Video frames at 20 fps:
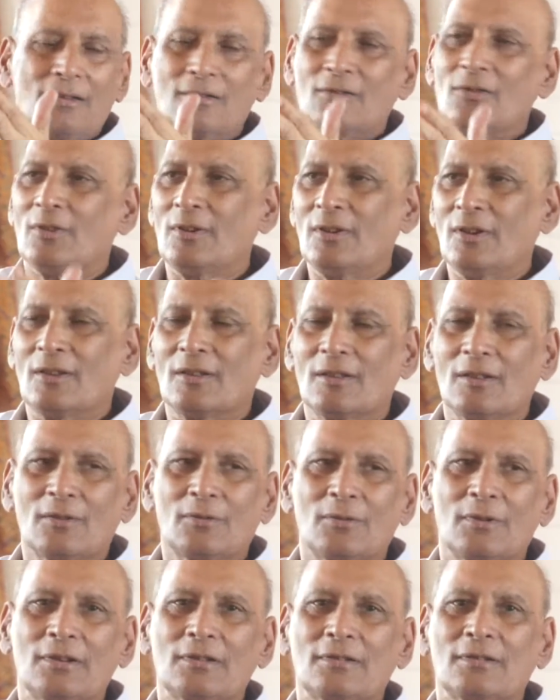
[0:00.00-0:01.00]
So in
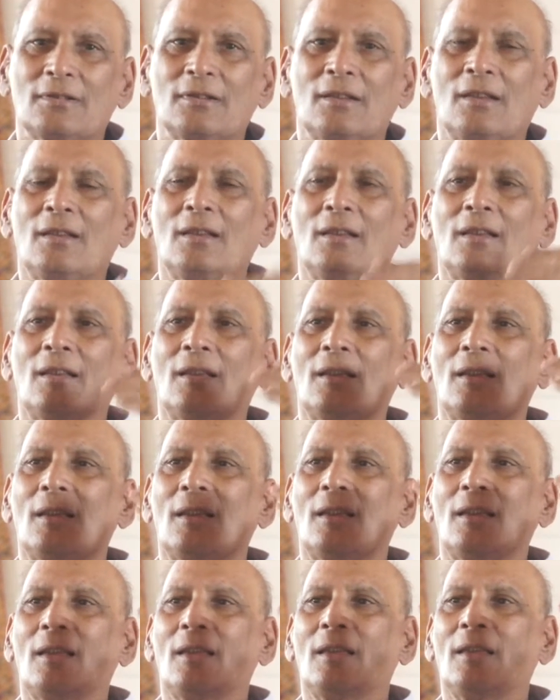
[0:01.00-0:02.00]
other words,
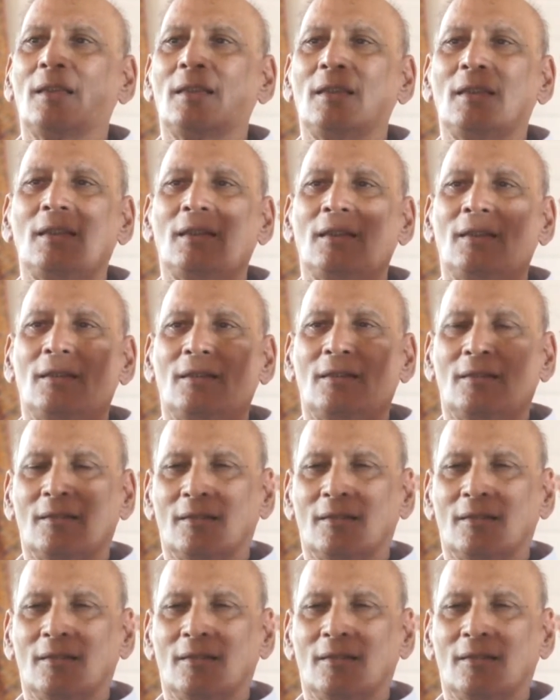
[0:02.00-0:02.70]
he